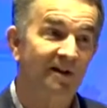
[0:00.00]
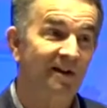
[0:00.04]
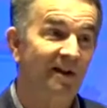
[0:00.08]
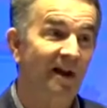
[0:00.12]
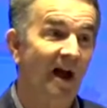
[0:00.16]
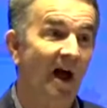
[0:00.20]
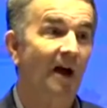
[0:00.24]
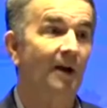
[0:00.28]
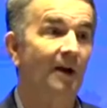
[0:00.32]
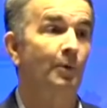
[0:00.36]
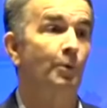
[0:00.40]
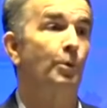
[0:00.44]

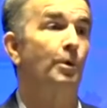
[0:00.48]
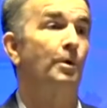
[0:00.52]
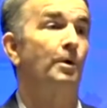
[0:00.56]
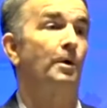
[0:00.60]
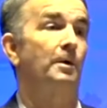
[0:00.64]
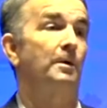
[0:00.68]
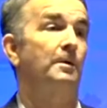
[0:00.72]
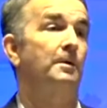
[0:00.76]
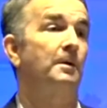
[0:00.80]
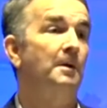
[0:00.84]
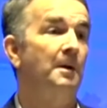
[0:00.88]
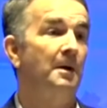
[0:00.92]
do a
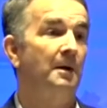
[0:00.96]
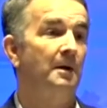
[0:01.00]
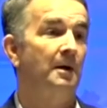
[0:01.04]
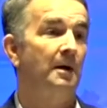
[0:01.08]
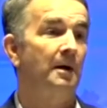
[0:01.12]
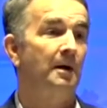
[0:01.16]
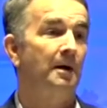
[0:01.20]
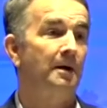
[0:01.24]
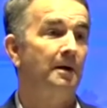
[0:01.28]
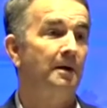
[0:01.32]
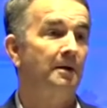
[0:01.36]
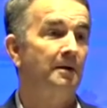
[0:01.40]
lot of
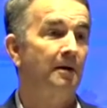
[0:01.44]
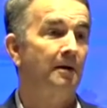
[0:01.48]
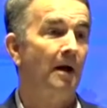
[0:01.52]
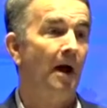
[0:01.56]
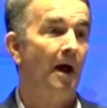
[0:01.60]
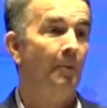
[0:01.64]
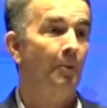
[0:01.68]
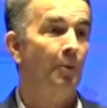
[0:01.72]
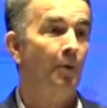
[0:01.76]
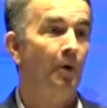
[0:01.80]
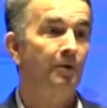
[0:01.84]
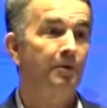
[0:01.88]
work
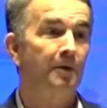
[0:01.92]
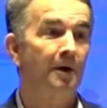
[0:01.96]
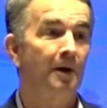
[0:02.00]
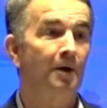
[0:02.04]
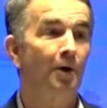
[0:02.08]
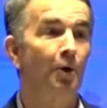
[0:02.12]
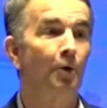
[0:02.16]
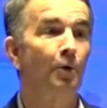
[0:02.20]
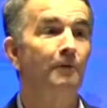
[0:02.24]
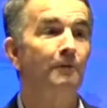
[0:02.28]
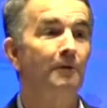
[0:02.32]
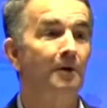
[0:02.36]
in the
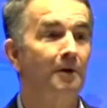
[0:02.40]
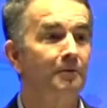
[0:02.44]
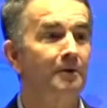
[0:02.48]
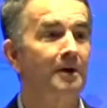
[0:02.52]
Commonwealth.